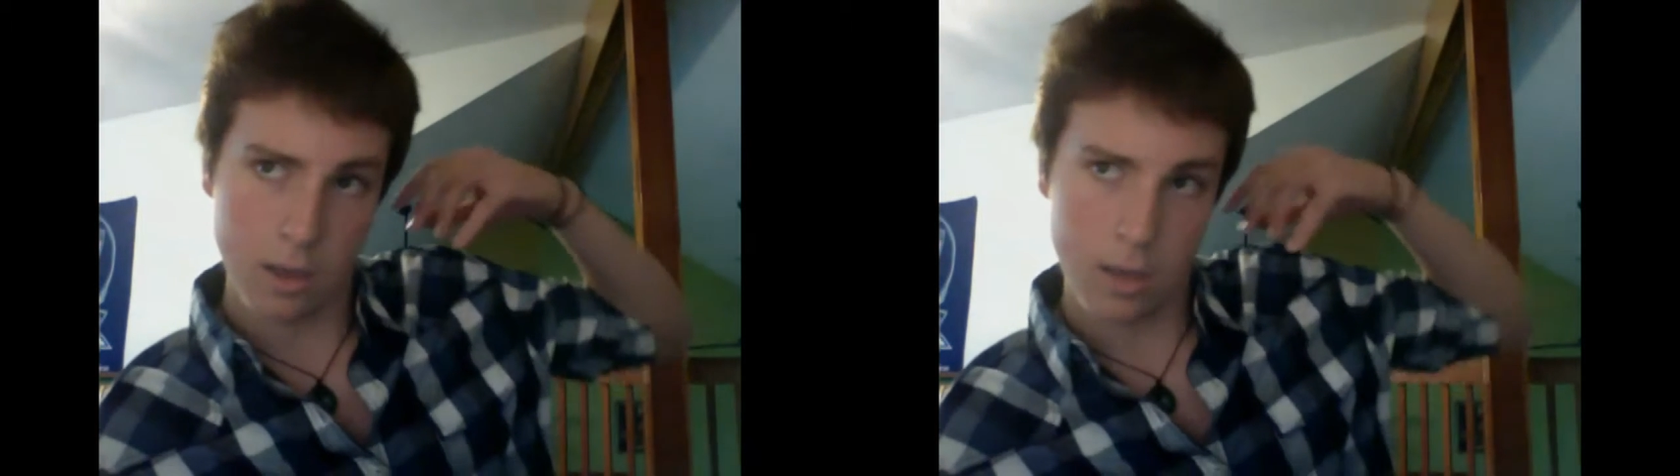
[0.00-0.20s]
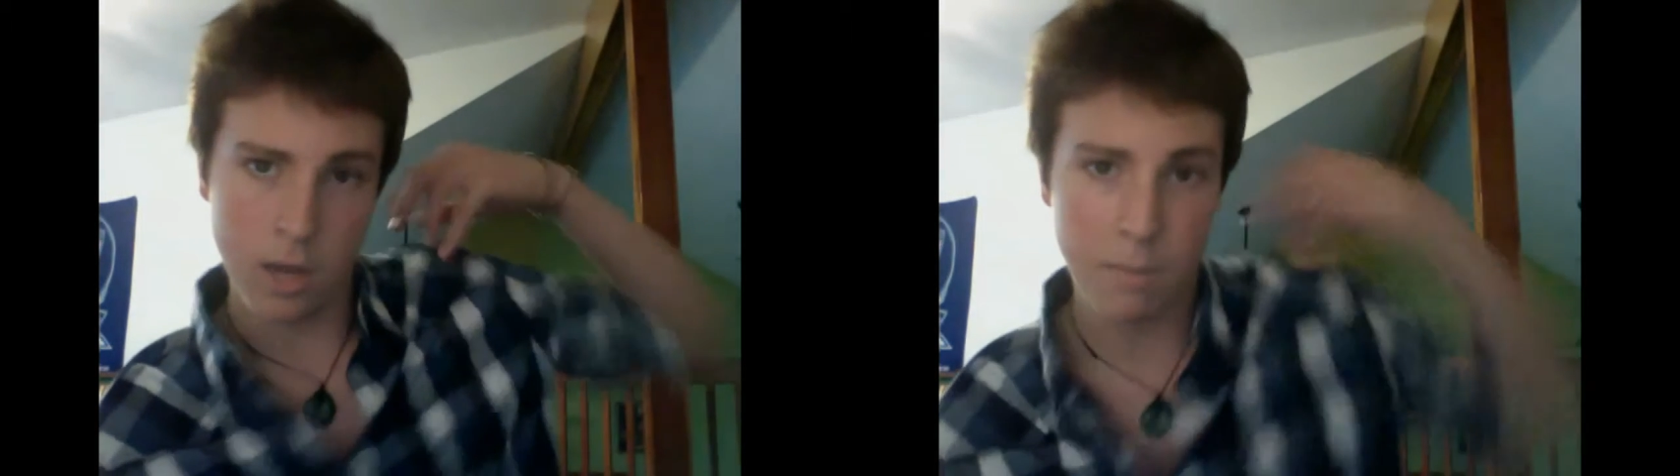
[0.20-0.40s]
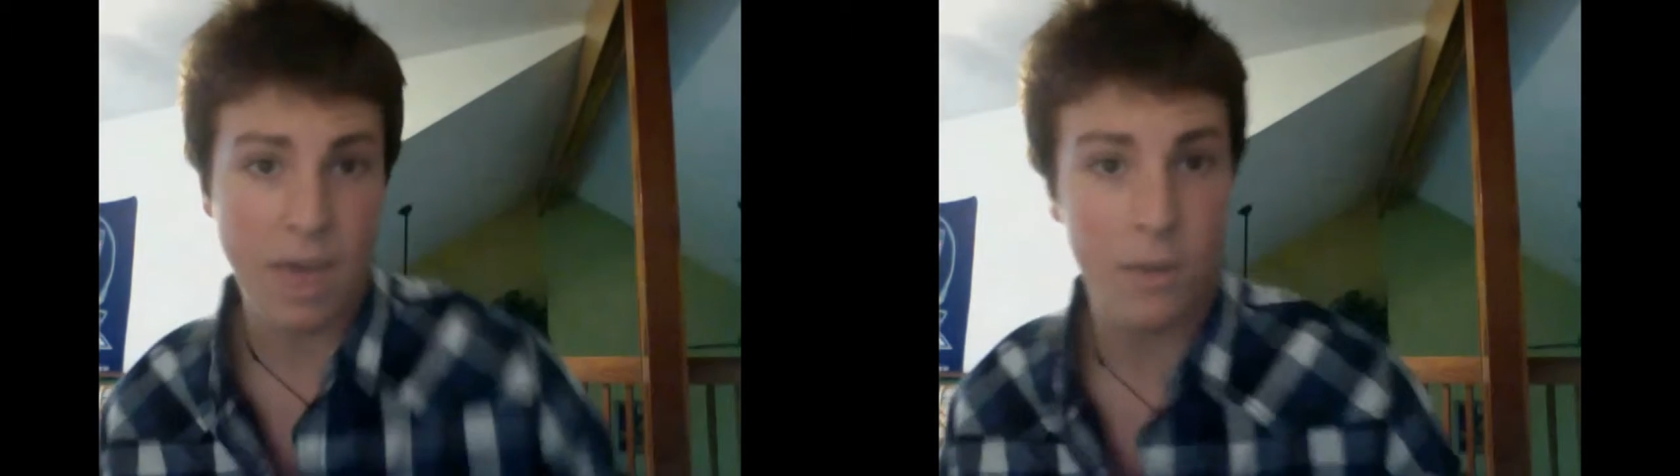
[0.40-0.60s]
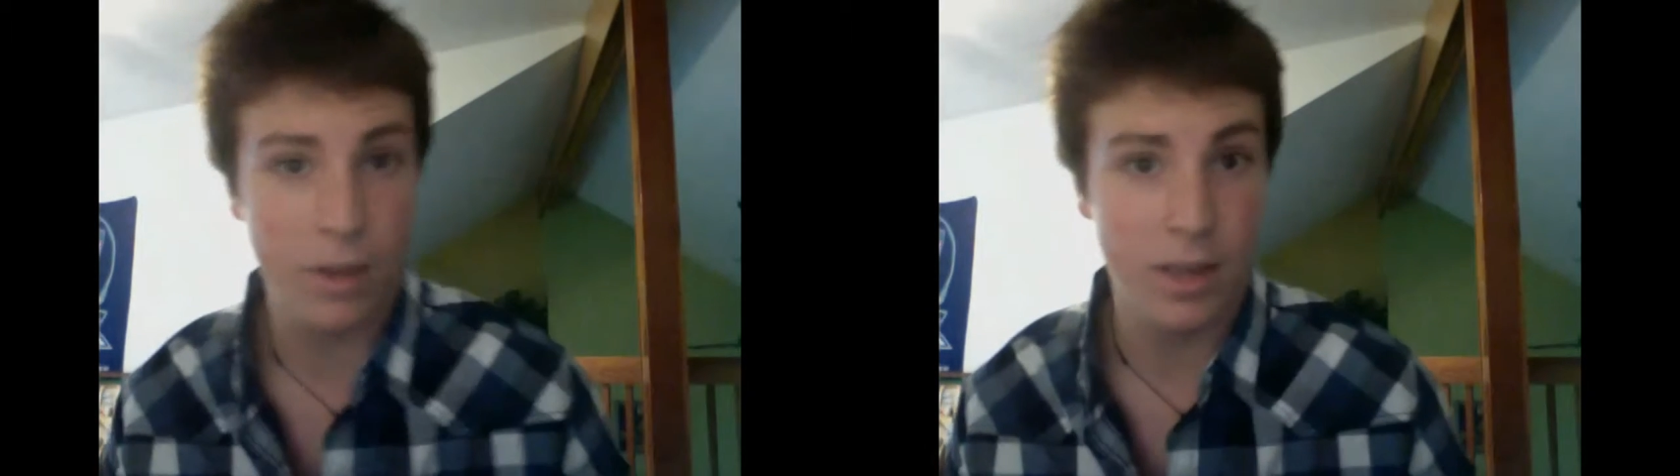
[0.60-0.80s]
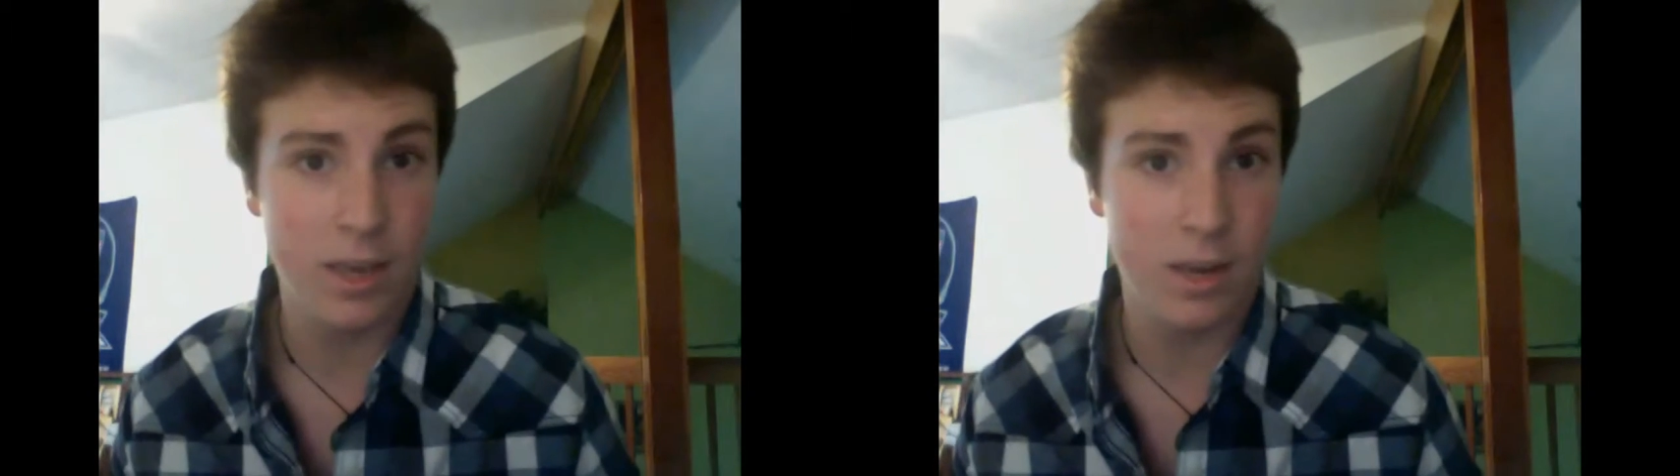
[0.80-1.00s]
In a bad
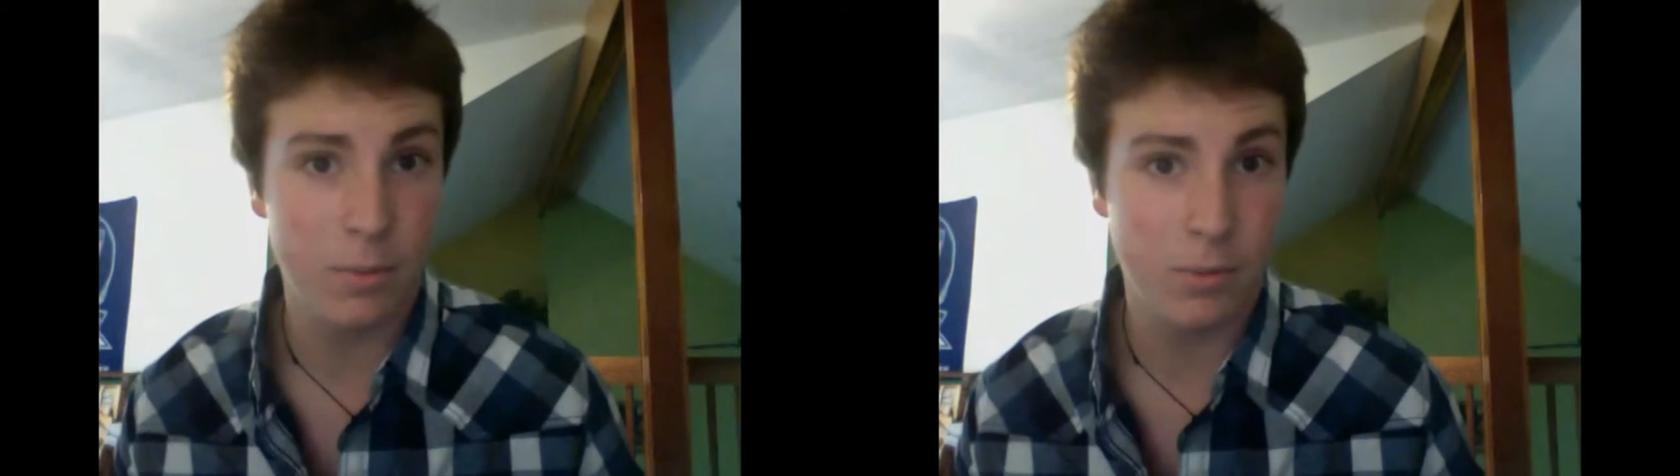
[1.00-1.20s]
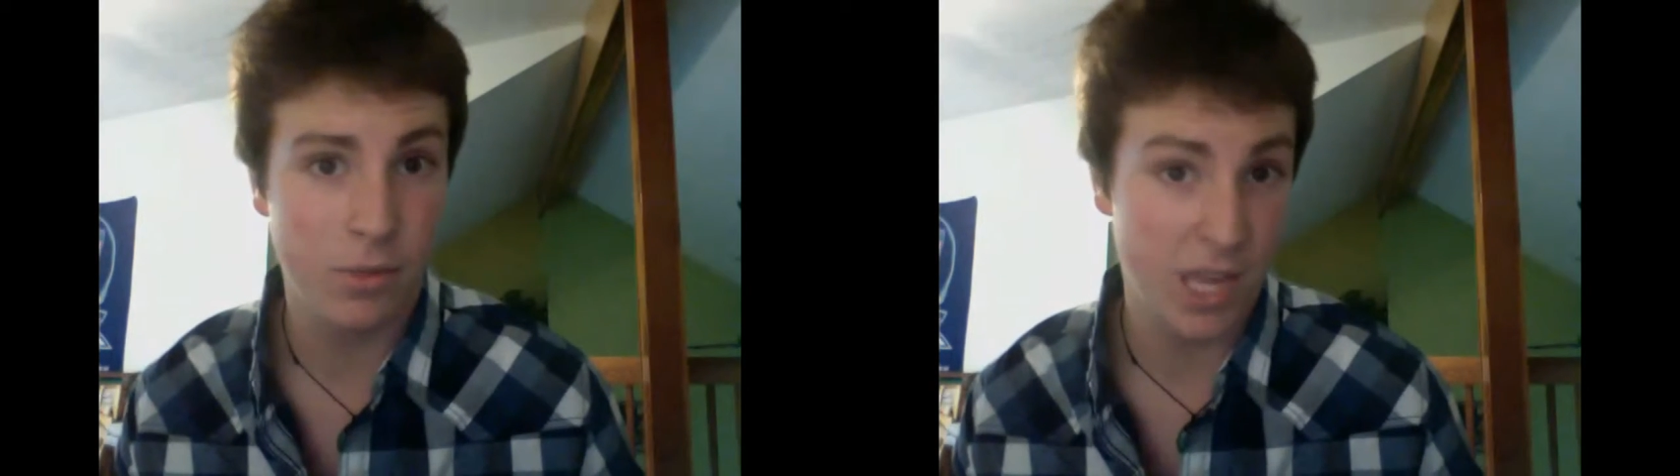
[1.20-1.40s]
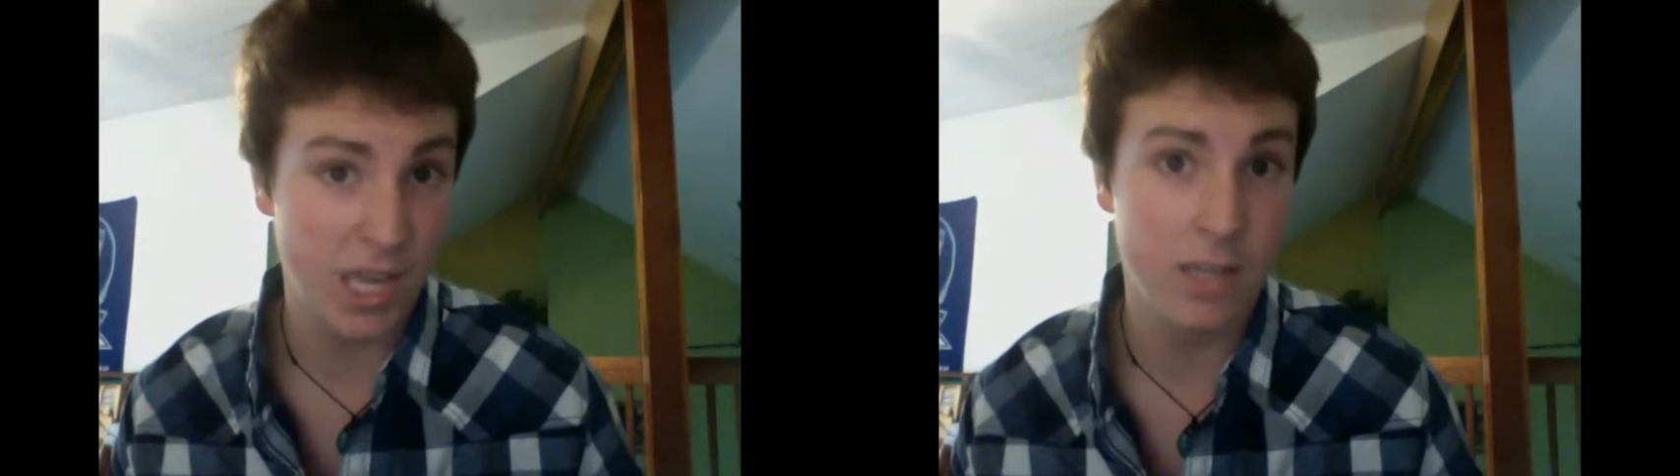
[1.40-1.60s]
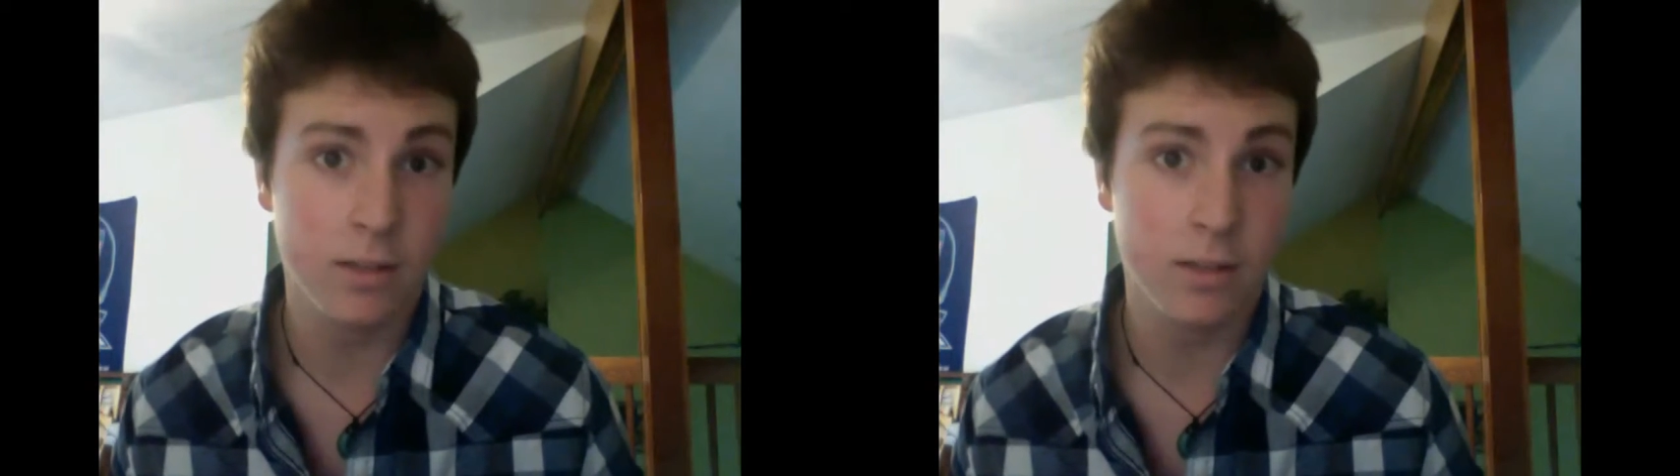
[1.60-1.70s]
way, kind of thingy.